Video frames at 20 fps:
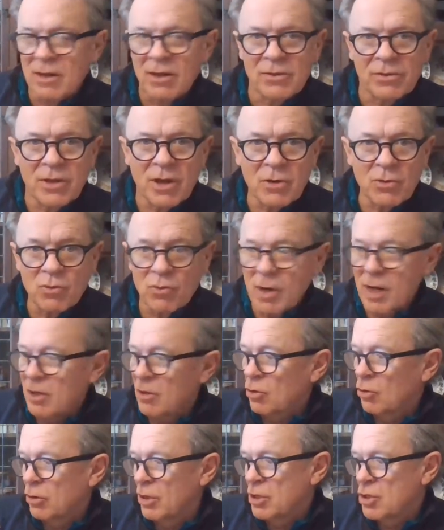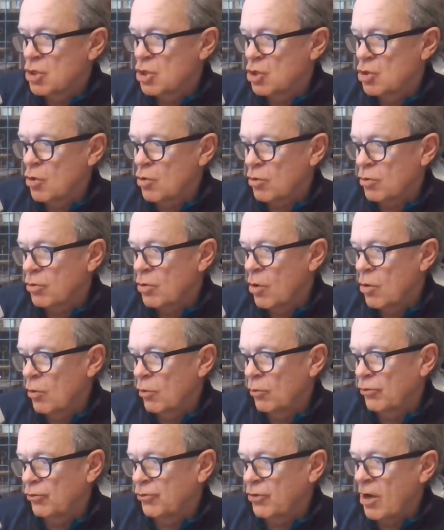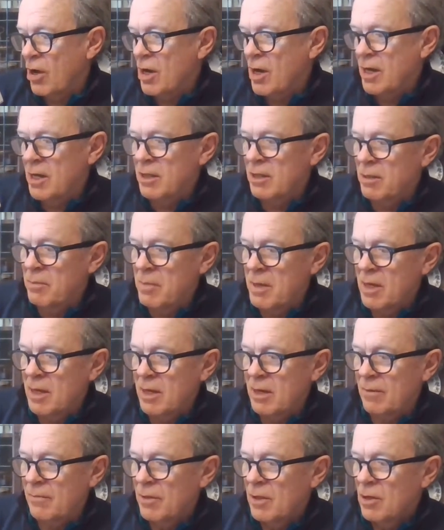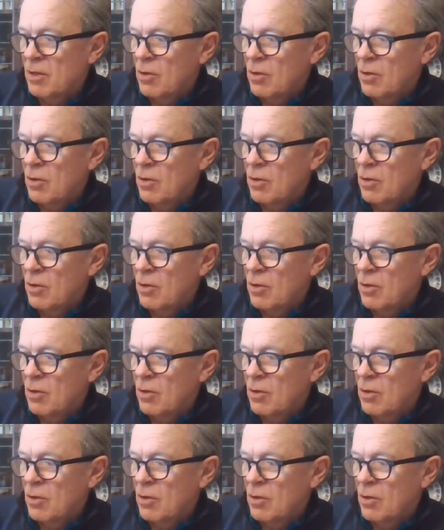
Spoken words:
They rattled and shook the whole sky, and the mayor